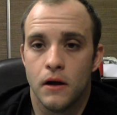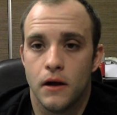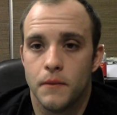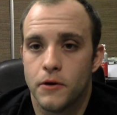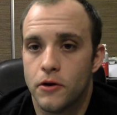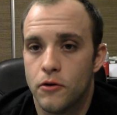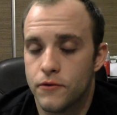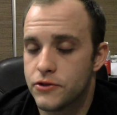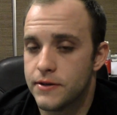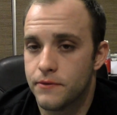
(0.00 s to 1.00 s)
I'm going to go
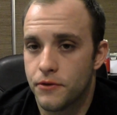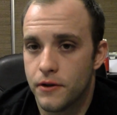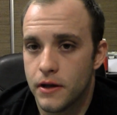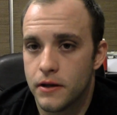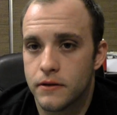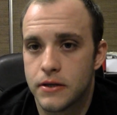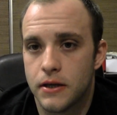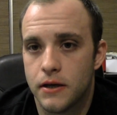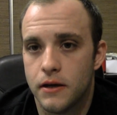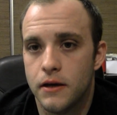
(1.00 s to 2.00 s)
over several things
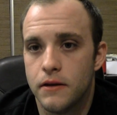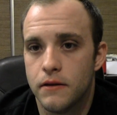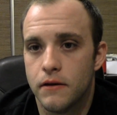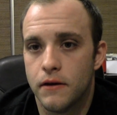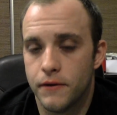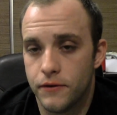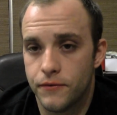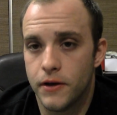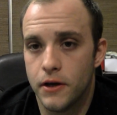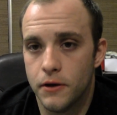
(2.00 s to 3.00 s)
on this
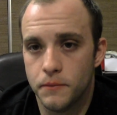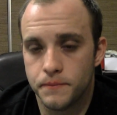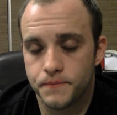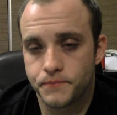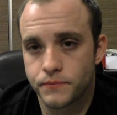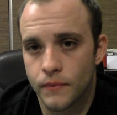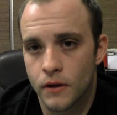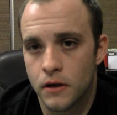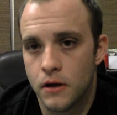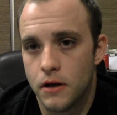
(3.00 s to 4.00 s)
video.
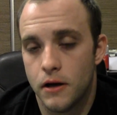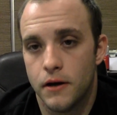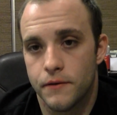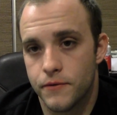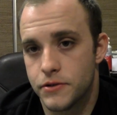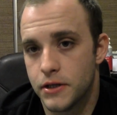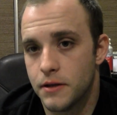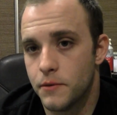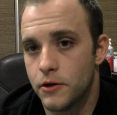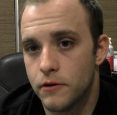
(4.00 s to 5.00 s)
The first thing
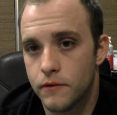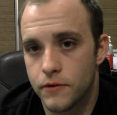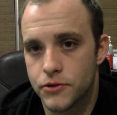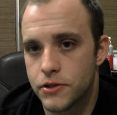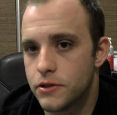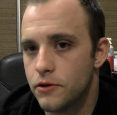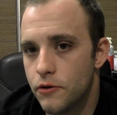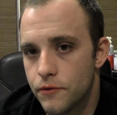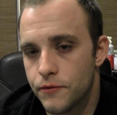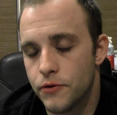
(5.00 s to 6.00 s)
I'm going to go over is just an
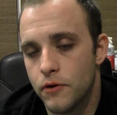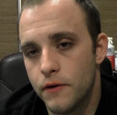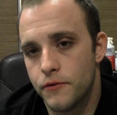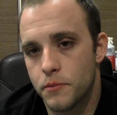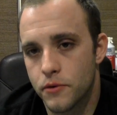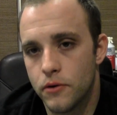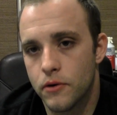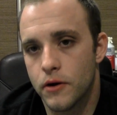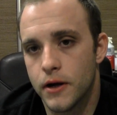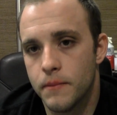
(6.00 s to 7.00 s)
overview of the
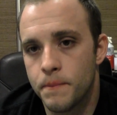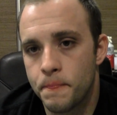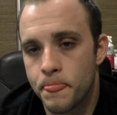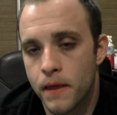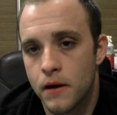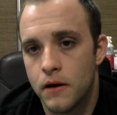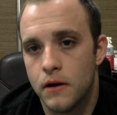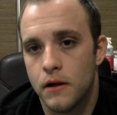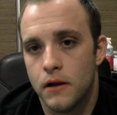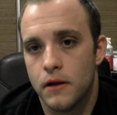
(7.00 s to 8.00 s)
program.
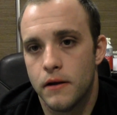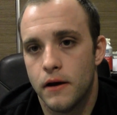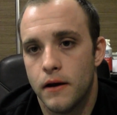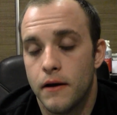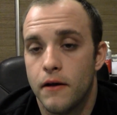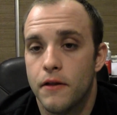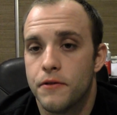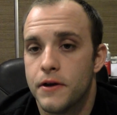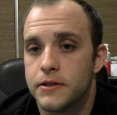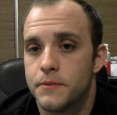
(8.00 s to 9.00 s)
Other
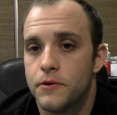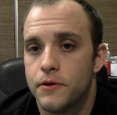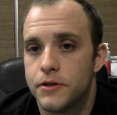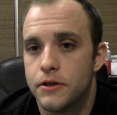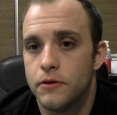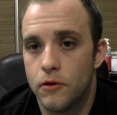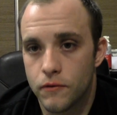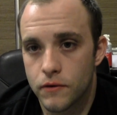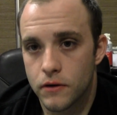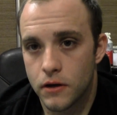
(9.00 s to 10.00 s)
things I'm going to go
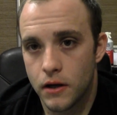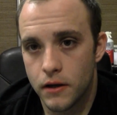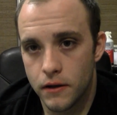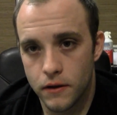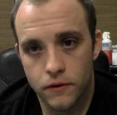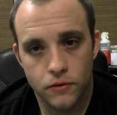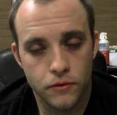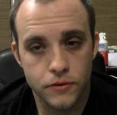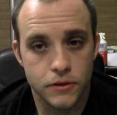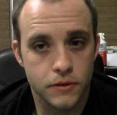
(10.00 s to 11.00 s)
over is
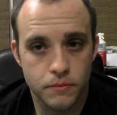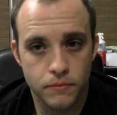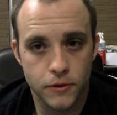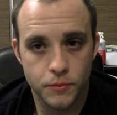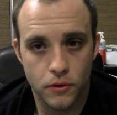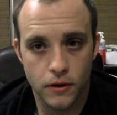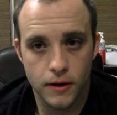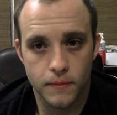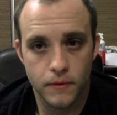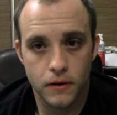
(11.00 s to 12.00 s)
who's this
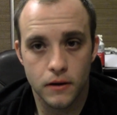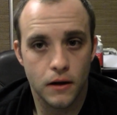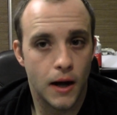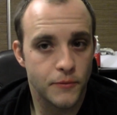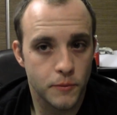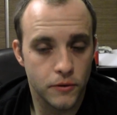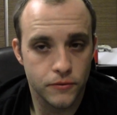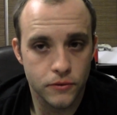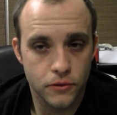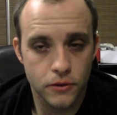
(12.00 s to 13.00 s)
program optimal
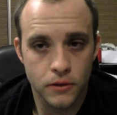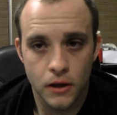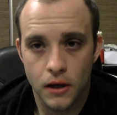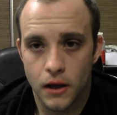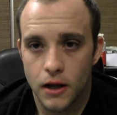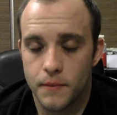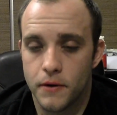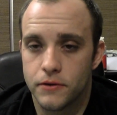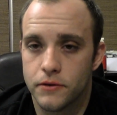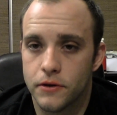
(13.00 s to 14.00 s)
for. I'm
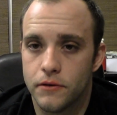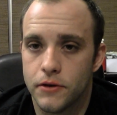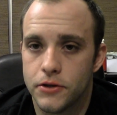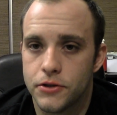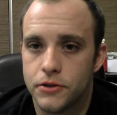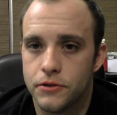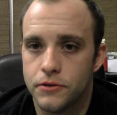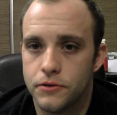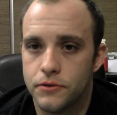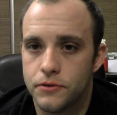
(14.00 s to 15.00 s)
also going
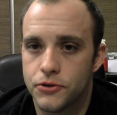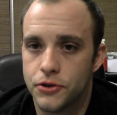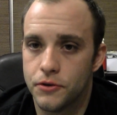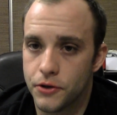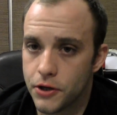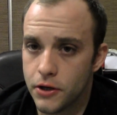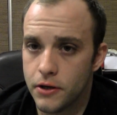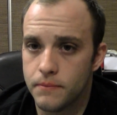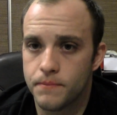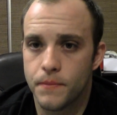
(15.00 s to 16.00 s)
to show the
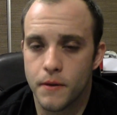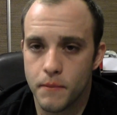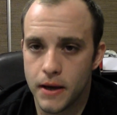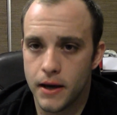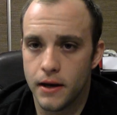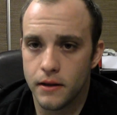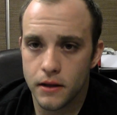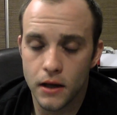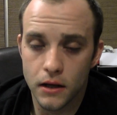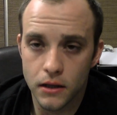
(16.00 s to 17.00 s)
good, the bad, and
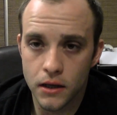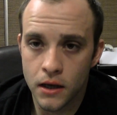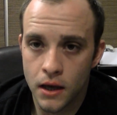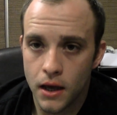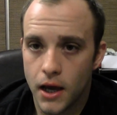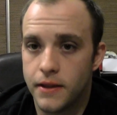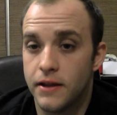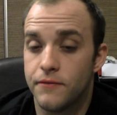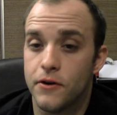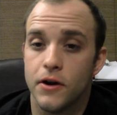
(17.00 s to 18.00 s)
the ugly. And then
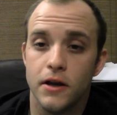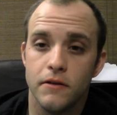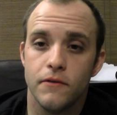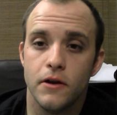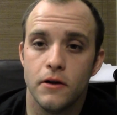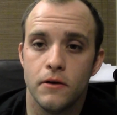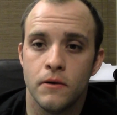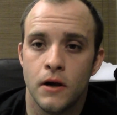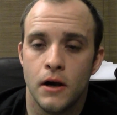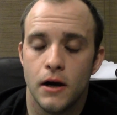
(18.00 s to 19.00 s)
at the very end of the
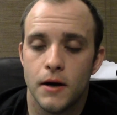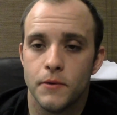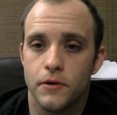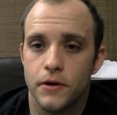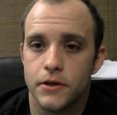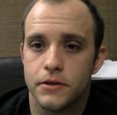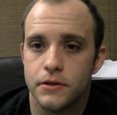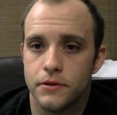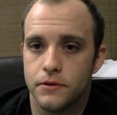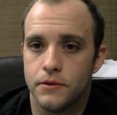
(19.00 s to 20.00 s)
video, I'm going
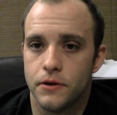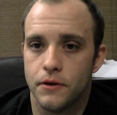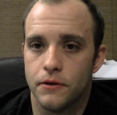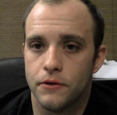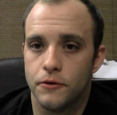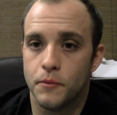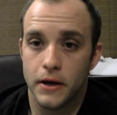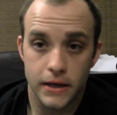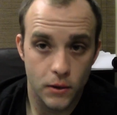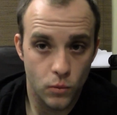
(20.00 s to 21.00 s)
to do
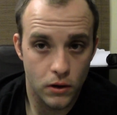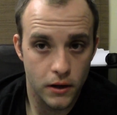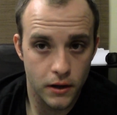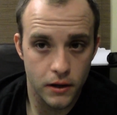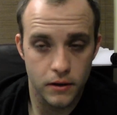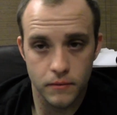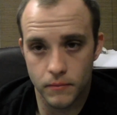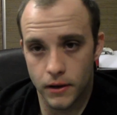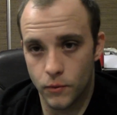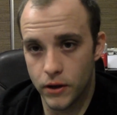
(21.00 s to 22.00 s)
my day 1,
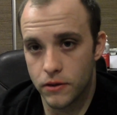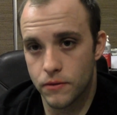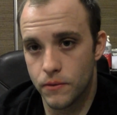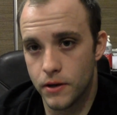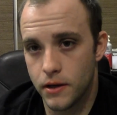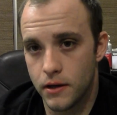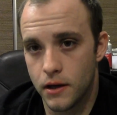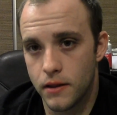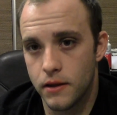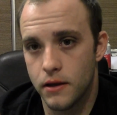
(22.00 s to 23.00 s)
my week
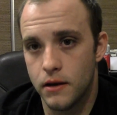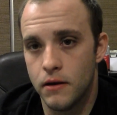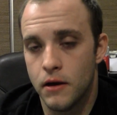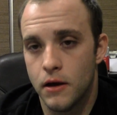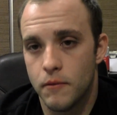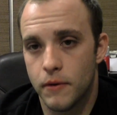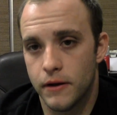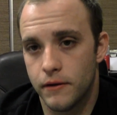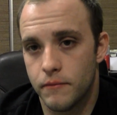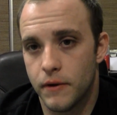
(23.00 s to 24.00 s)
3, and then
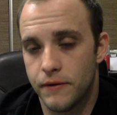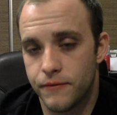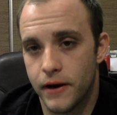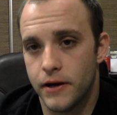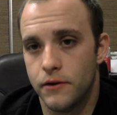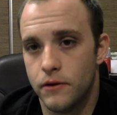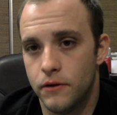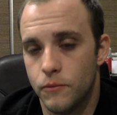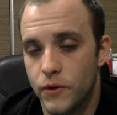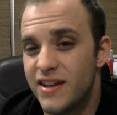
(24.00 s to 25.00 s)
my
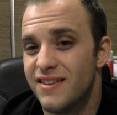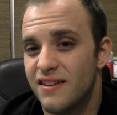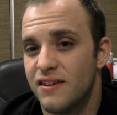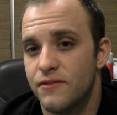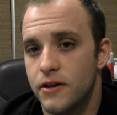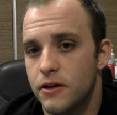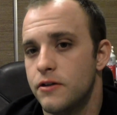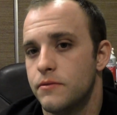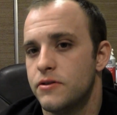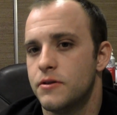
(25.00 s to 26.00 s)
final week 6
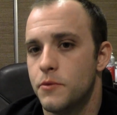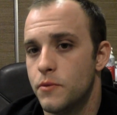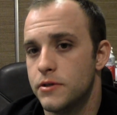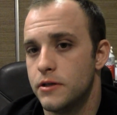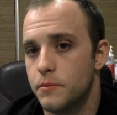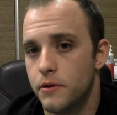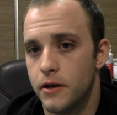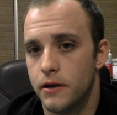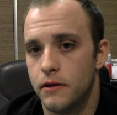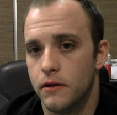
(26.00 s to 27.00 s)
videos, which are some of the ones I
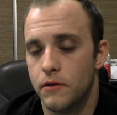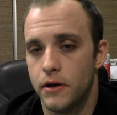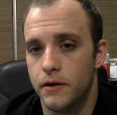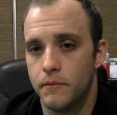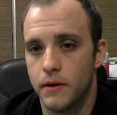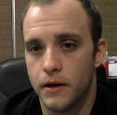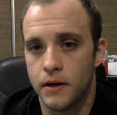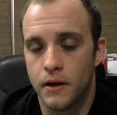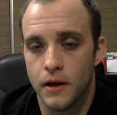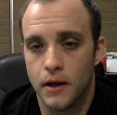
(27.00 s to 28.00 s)
uploaded in
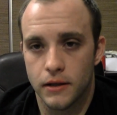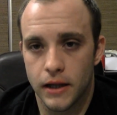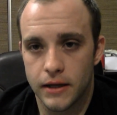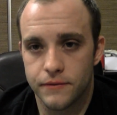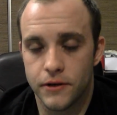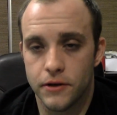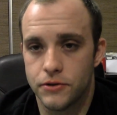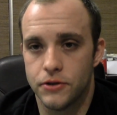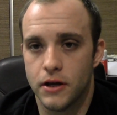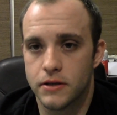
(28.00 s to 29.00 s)
my last
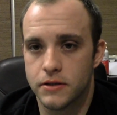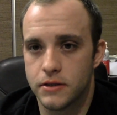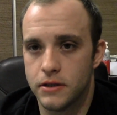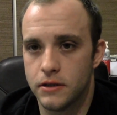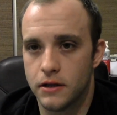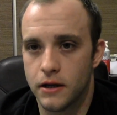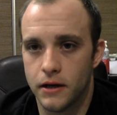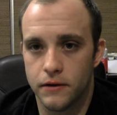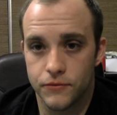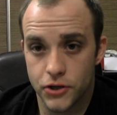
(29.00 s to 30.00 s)
video, so you guys can see the
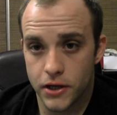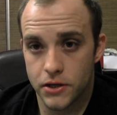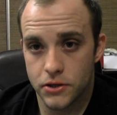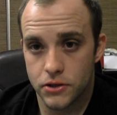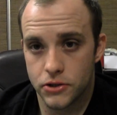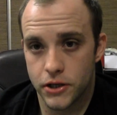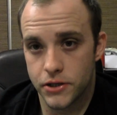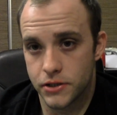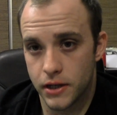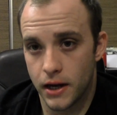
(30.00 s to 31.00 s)
kind of
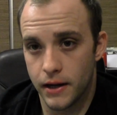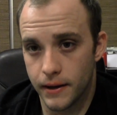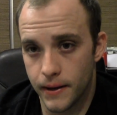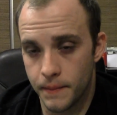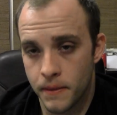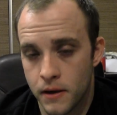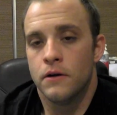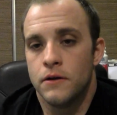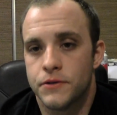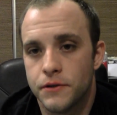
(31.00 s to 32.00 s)
changes that I got.
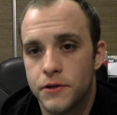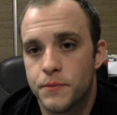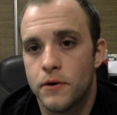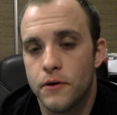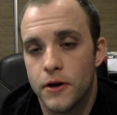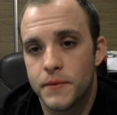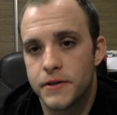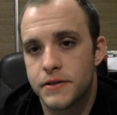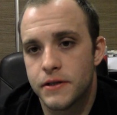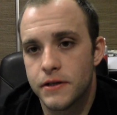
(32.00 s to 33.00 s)
So this program
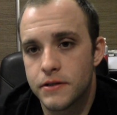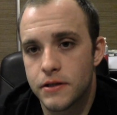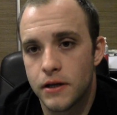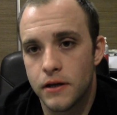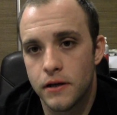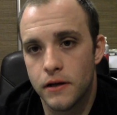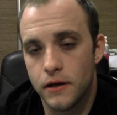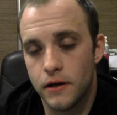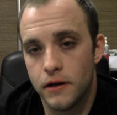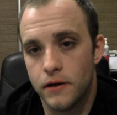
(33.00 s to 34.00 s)
consists
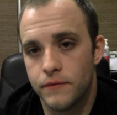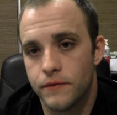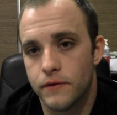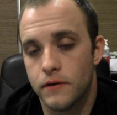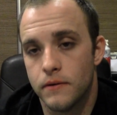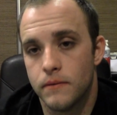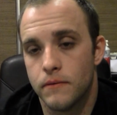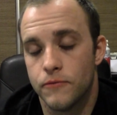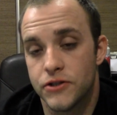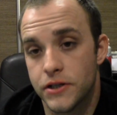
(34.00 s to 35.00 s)
of
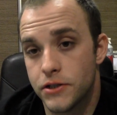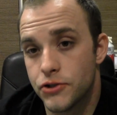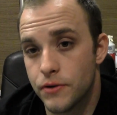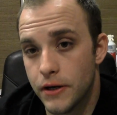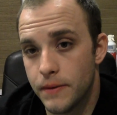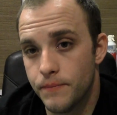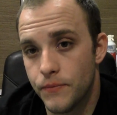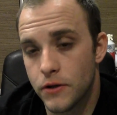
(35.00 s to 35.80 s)
resistance training,